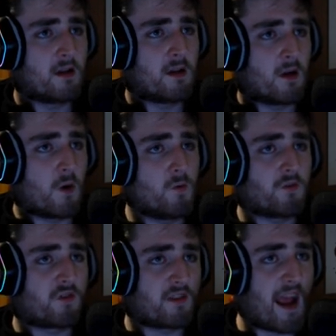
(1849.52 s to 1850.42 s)
Old
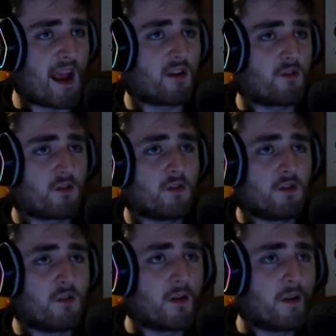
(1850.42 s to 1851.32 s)
stash.
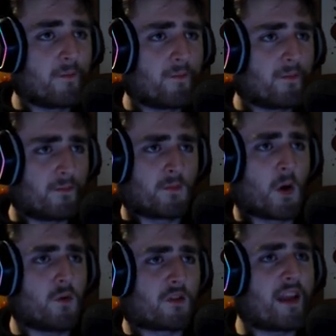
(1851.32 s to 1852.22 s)

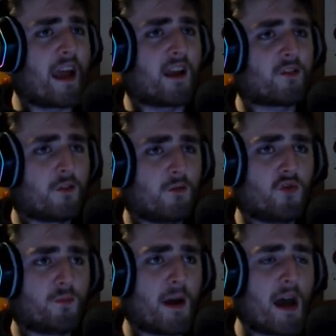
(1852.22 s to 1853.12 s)
Old stash. You
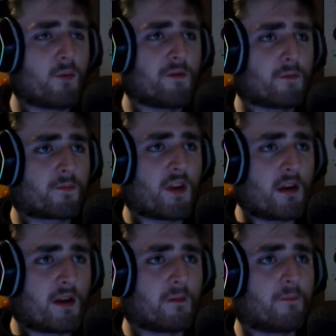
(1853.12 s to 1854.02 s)
should buy one from
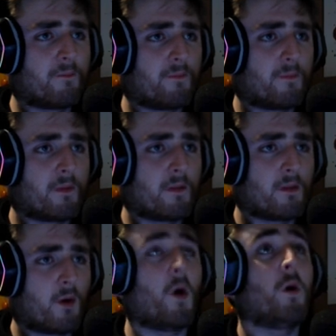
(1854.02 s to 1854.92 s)
Sam.
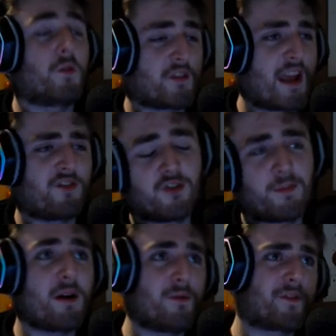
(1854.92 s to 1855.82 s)
Oh, old stash. You should
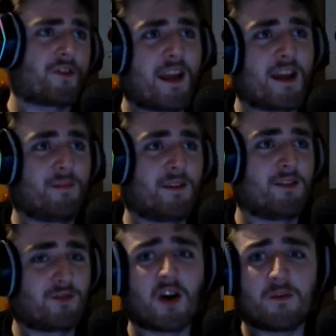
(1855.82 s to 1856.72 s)
buy one for Sam. He
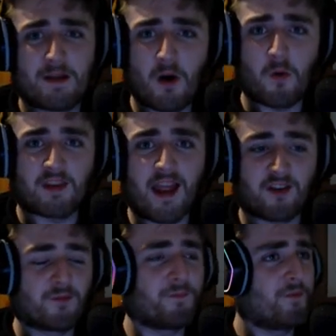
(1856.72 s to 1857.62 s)
was calling me old stash.
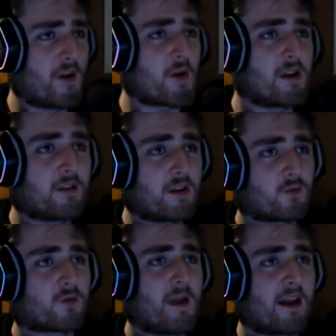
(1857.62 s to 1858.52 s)
Very
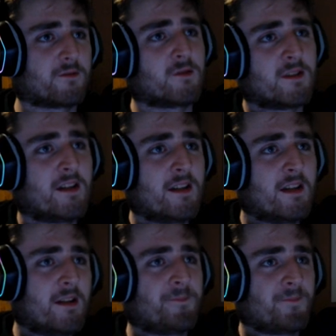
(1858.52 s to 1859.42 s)
disrespectful.
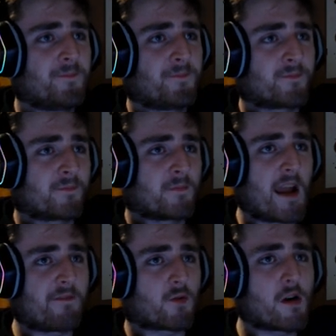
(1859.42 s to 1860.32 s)

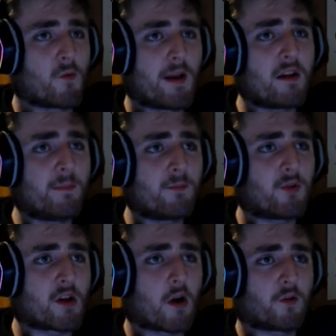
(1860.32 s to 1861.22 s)
After all, without a memory
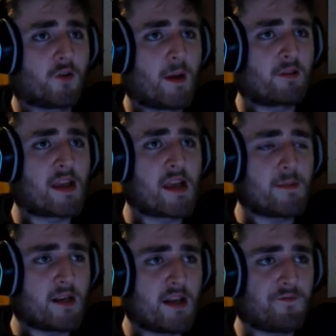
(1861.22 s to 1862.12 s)
card, she basically can't
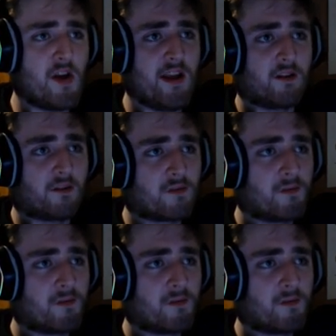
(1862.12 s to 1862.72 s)
make any friends.